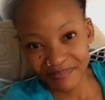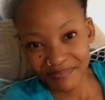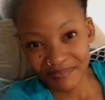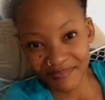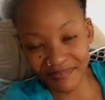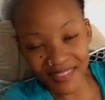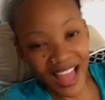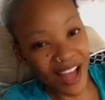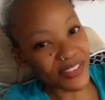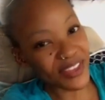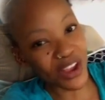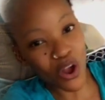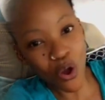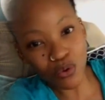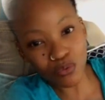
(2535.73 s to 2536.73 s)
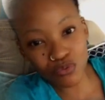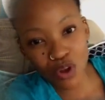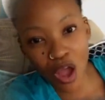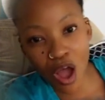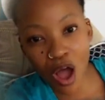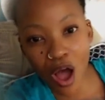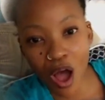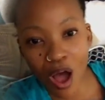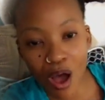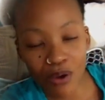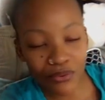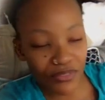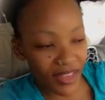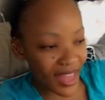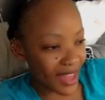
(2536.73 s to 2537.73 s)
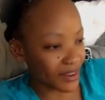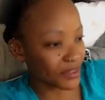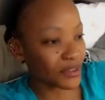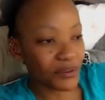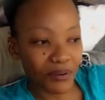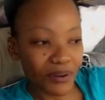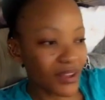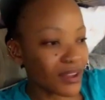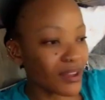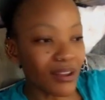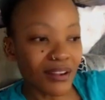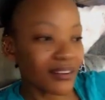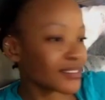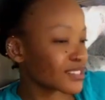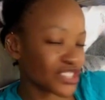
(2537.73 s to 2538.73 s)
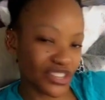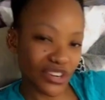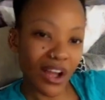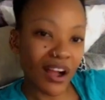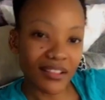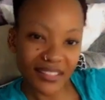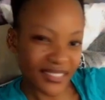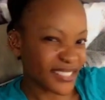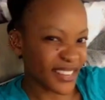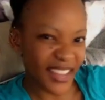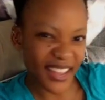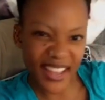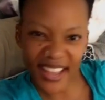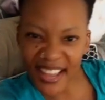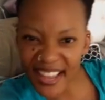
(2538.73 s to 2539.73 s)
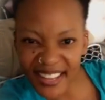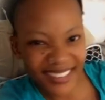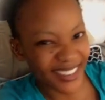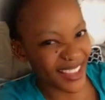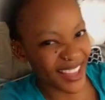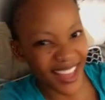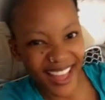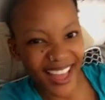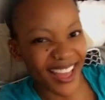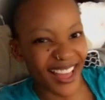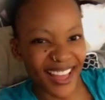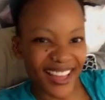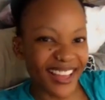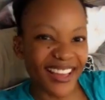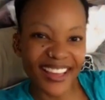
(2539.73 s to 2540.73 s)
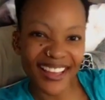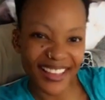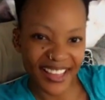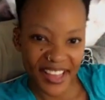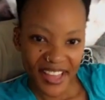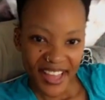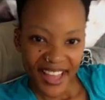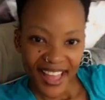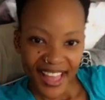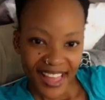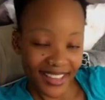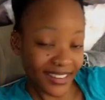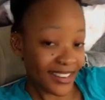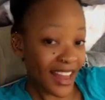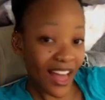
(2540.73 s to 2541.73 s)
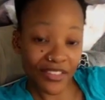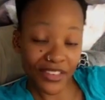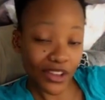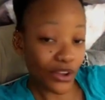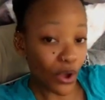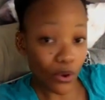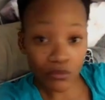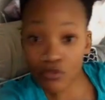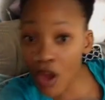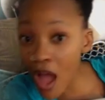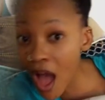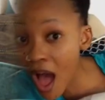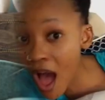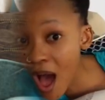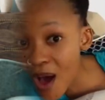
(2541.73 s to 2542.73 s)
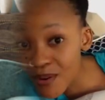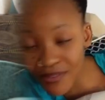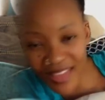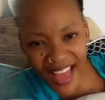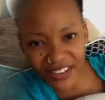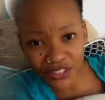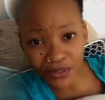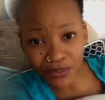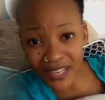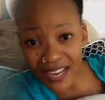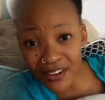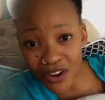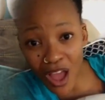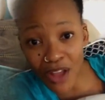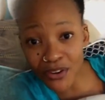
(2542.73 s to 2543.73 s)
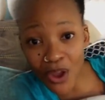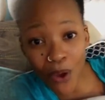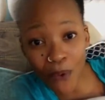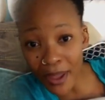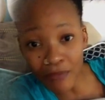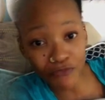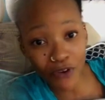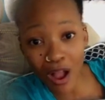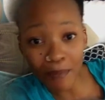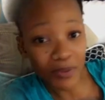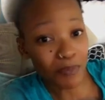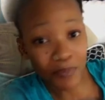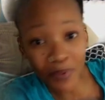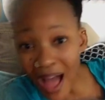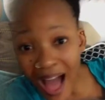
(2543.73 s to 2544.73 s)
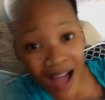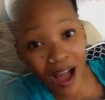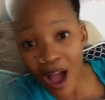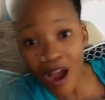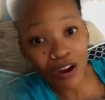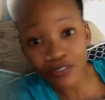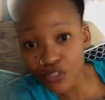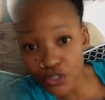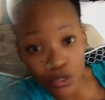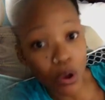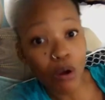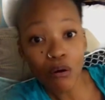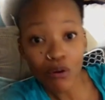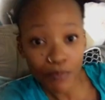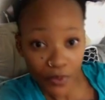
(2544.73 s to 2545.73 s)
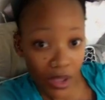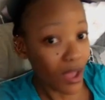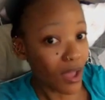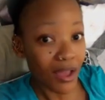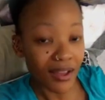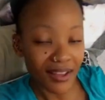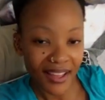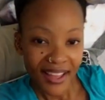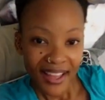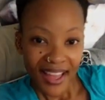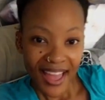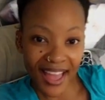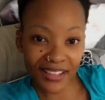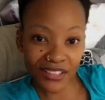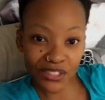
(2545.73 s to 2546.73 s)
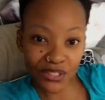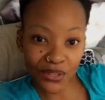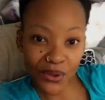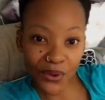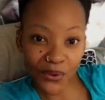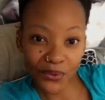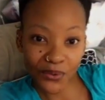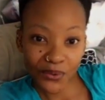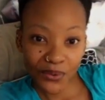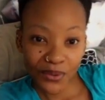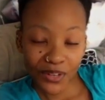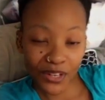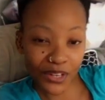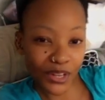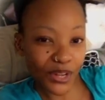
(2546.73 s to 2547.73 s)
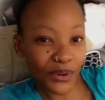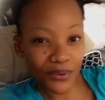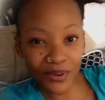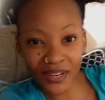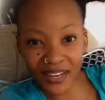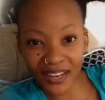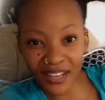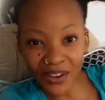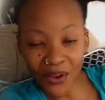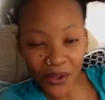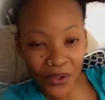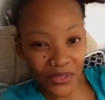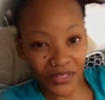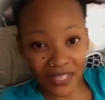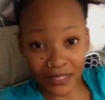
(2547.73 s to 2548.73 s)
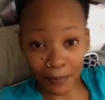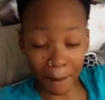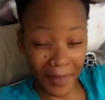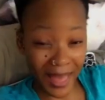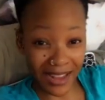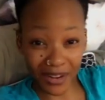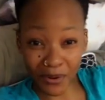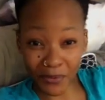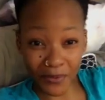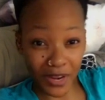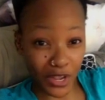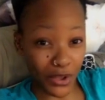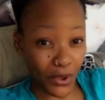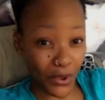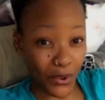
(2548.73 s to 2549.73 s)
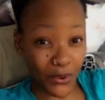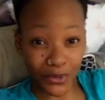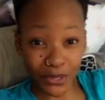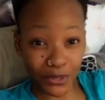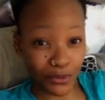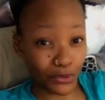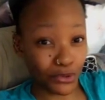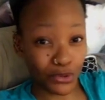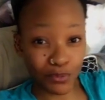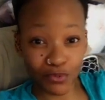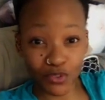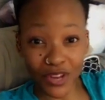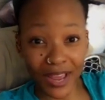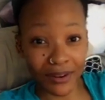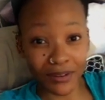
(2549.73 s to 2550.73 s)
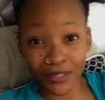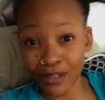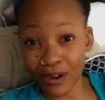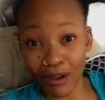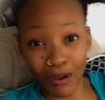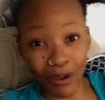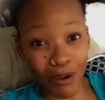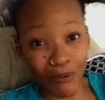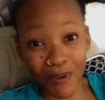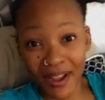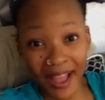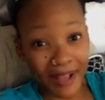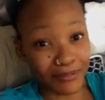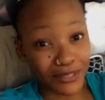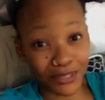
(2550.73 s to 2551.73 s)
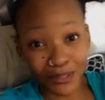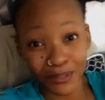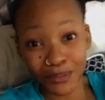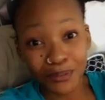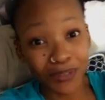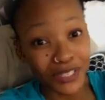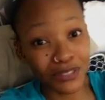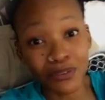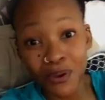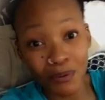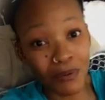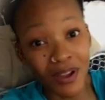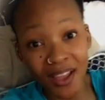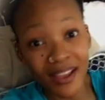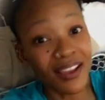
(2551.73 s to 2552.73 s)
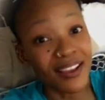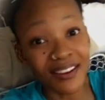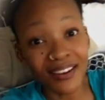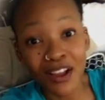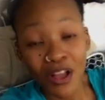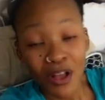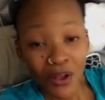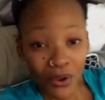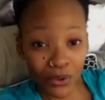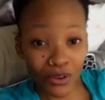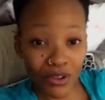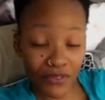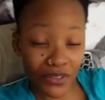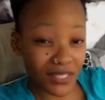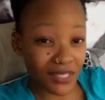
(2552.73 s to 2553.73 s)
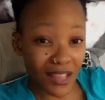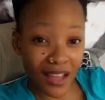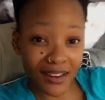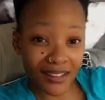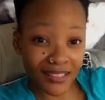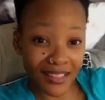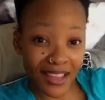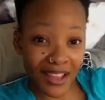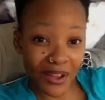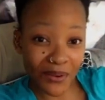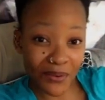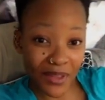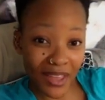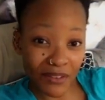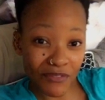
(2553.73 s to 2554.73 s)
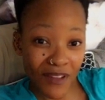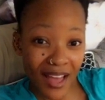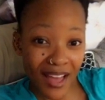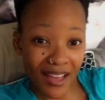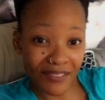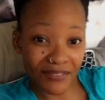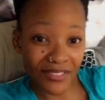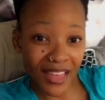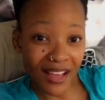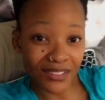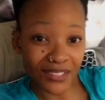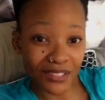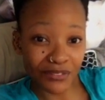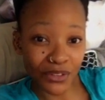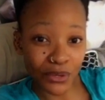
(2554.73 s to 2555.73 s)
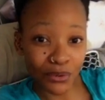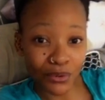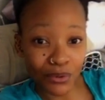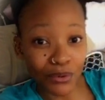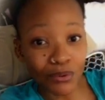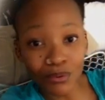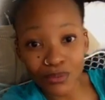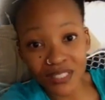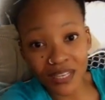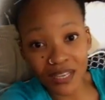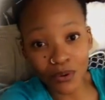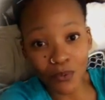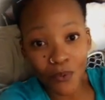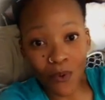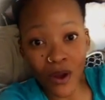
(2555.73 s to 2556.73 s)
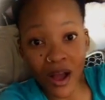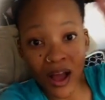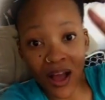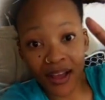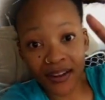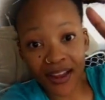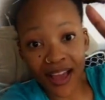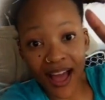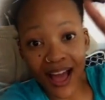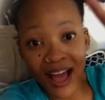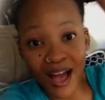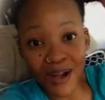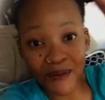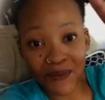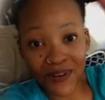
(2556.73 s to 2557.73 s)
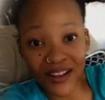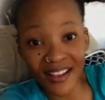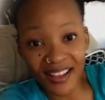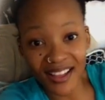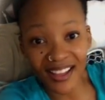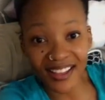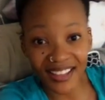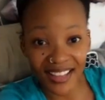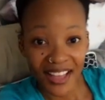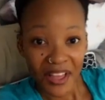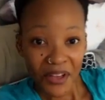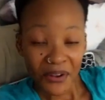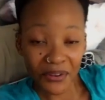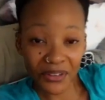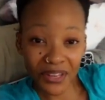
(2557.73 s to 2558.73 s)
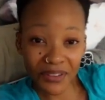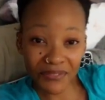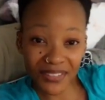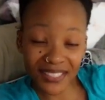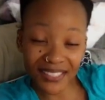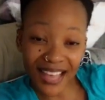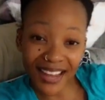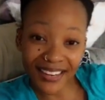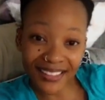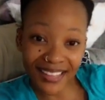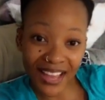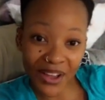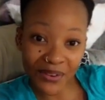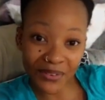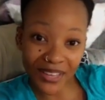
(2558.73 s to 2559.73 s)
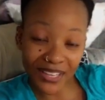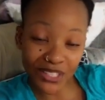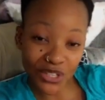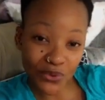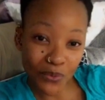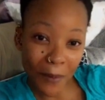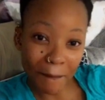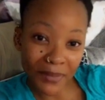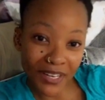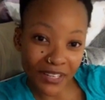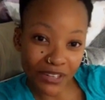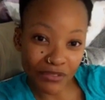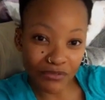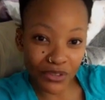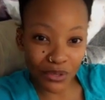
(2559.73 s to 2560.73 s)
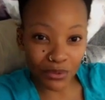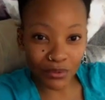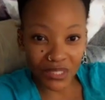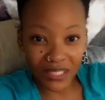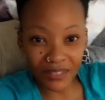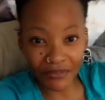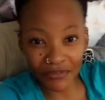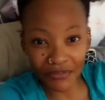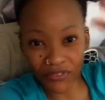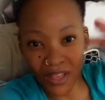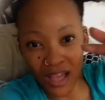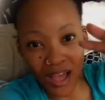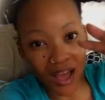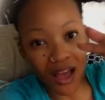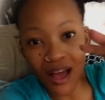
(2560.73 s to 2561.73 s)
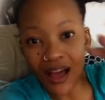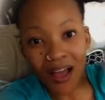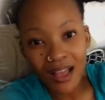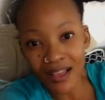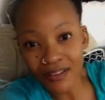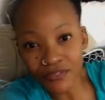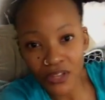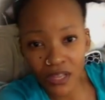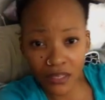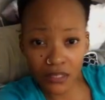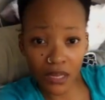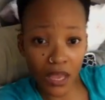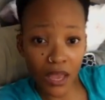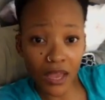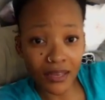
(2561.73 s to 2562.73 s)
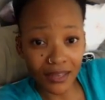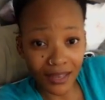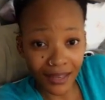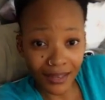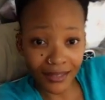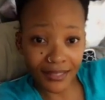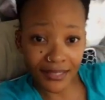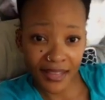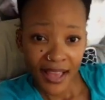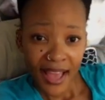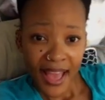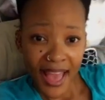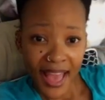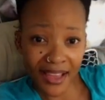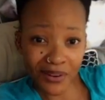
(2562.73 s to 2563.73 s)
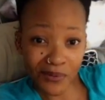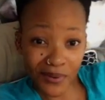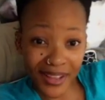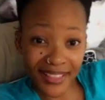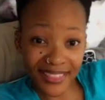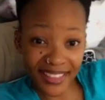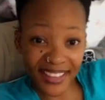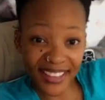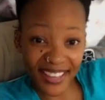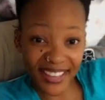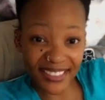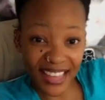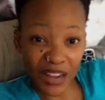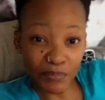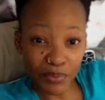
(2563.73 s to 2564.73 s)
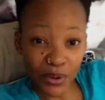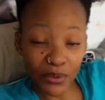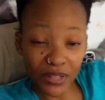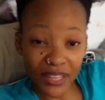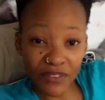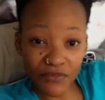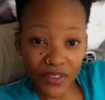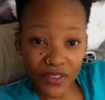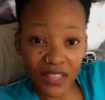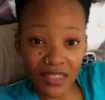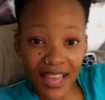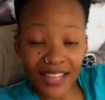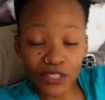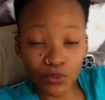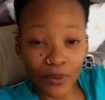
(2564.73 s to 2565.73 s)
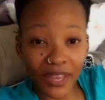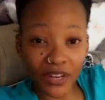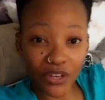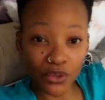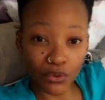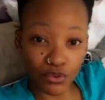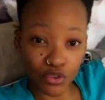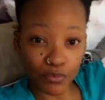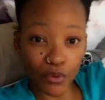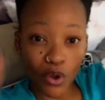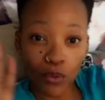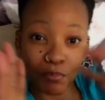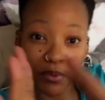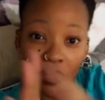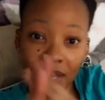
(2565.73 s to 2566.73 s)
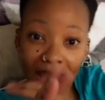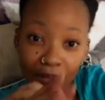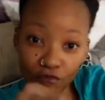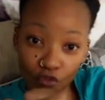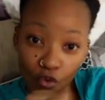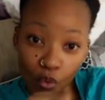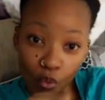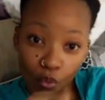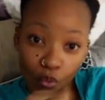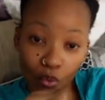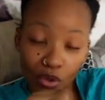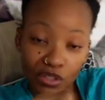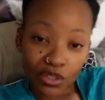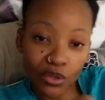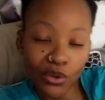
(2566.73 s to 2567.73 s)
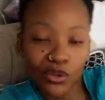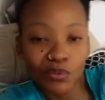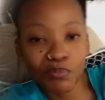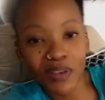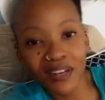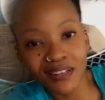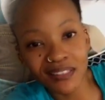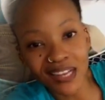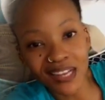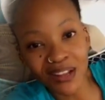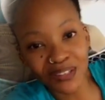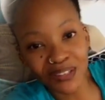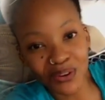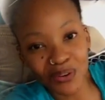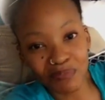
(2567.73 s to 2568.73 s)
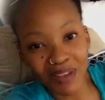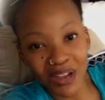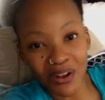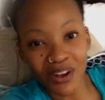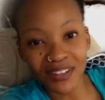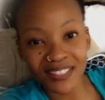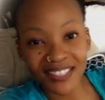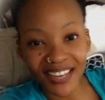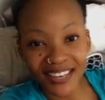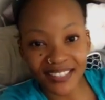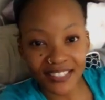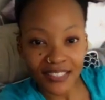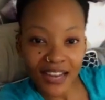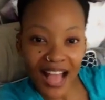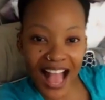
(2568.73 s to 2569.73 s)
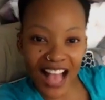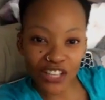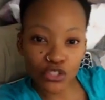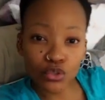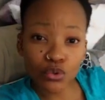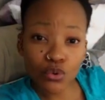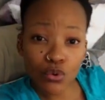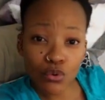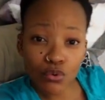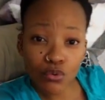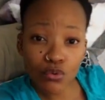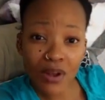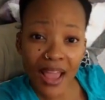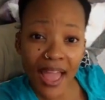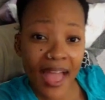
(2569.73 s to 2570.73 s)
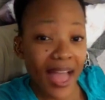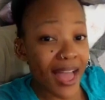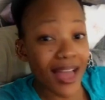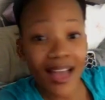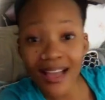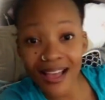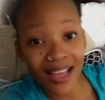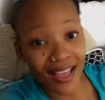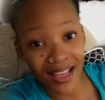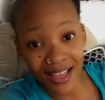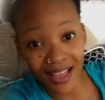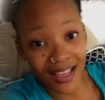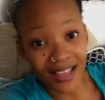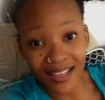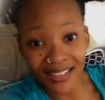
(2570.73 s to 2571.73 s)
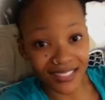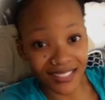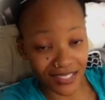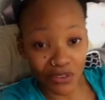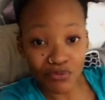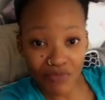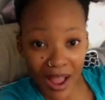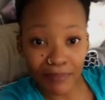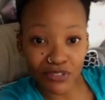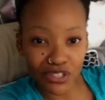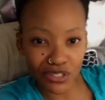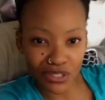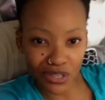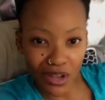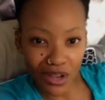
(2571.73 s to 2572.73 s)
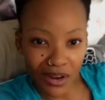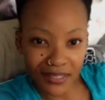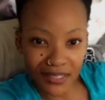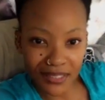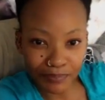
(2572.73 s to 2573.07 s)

Now they're gonna know that you were a charlatan, yeah. And now they're gonna know that you did not know him from a bar of soap, yeah. And so, literally, all these binary code YouTube channels that are going absolutely nowhere, all of a sudden they gonna get 5,000 views in 1 hour. All of a sudden they gonna get to 1 million views in 5 days. And when they get that prolific, that's when YouTube gonna be like, ooh. So you better download my content as soon as the rapture starts.